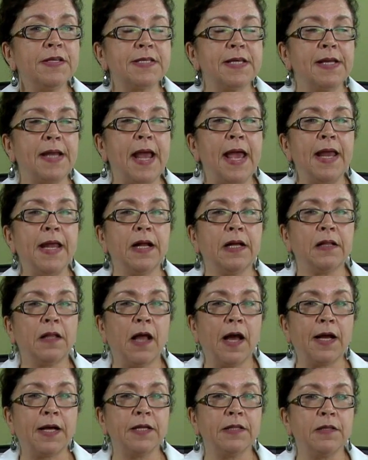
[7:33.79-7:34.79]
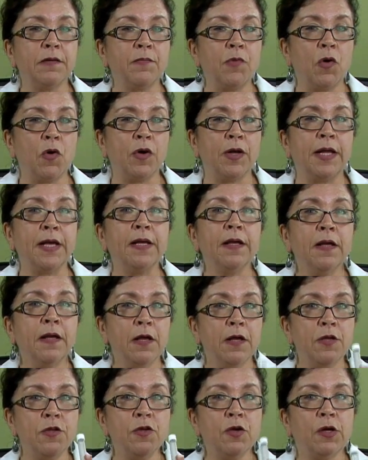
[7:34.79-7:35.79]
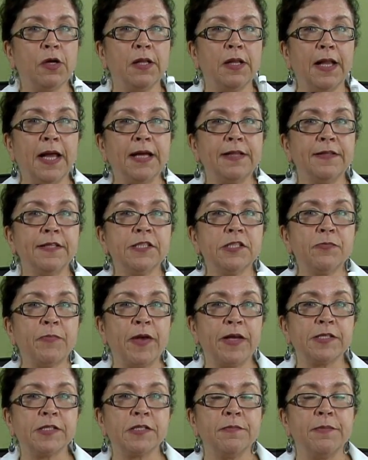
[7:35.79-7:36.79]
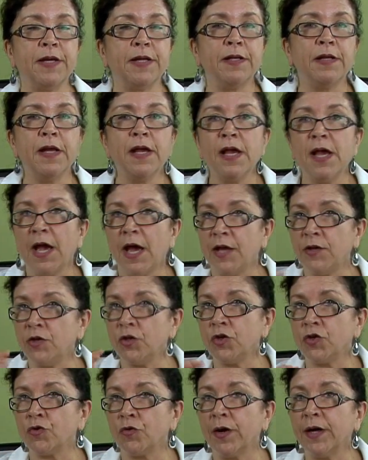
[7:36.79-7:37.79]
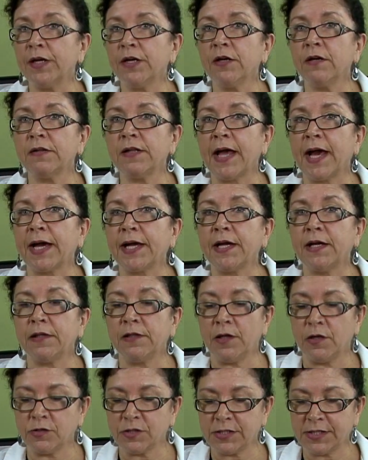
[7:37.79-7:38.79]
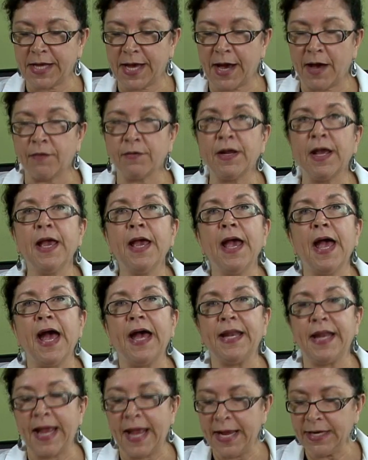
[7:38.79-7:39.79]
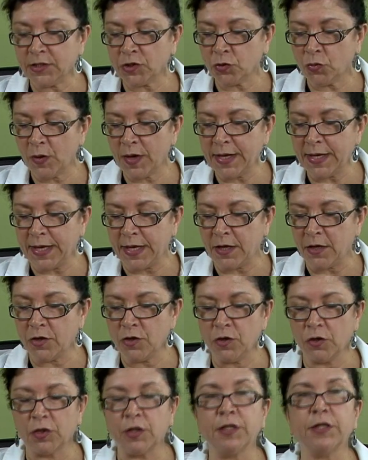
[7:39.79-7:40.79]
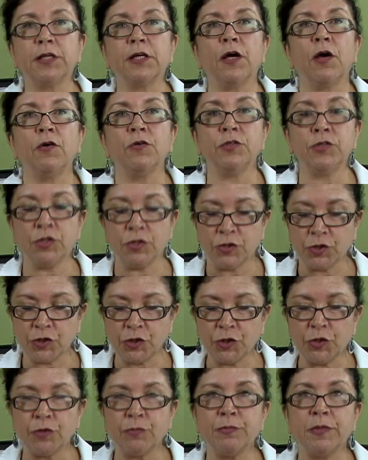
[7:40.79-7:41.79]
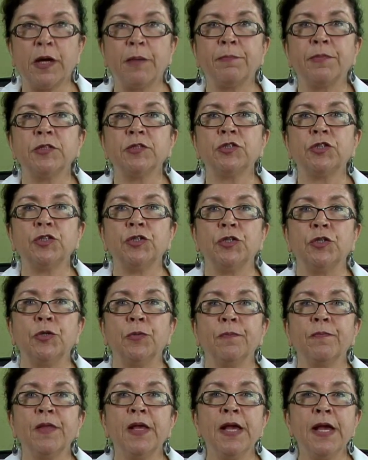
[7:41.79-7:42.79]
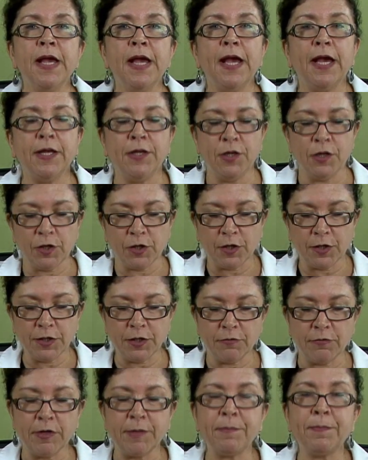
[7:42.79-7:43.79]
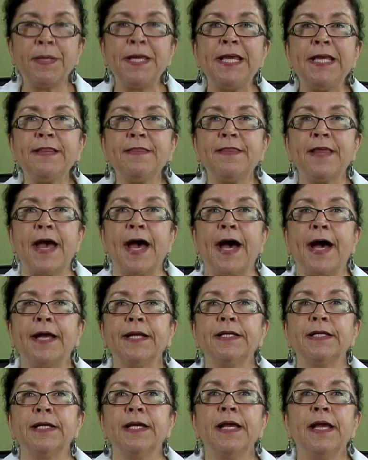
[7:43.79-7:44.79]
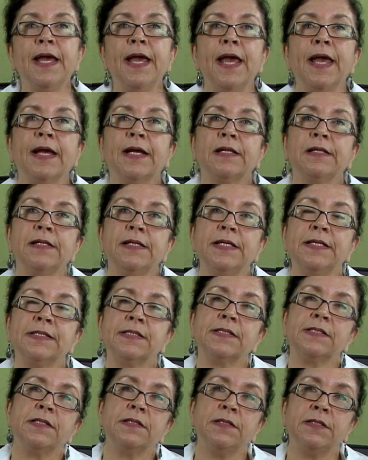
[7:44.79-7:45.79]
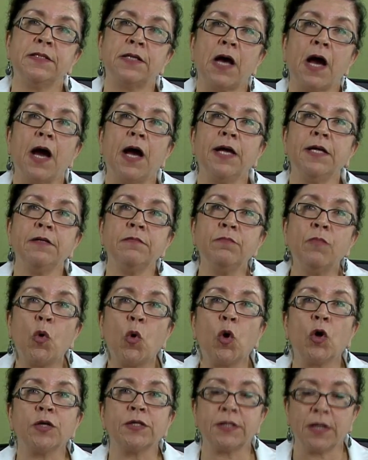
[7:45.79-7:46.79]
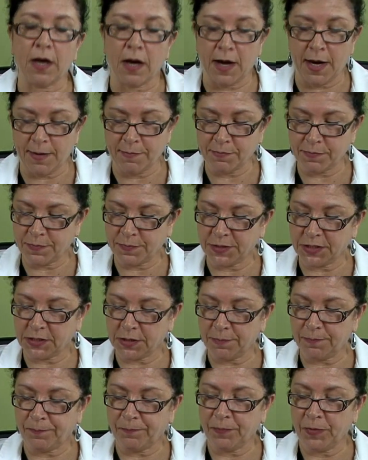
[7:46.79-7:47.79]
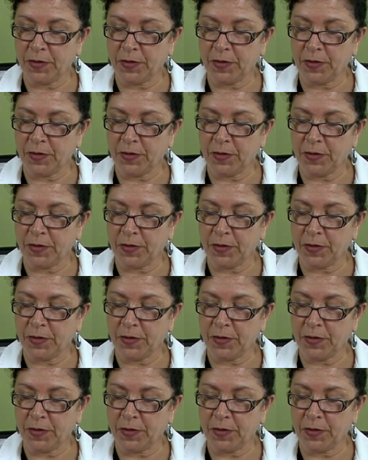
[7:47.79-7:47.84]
this at 8 o'clock in the morning, you collect the specimen and you drink your Laculose down. At 8:20, you're going to go to tube number 2, and you're going to repeat that at least 9 more times.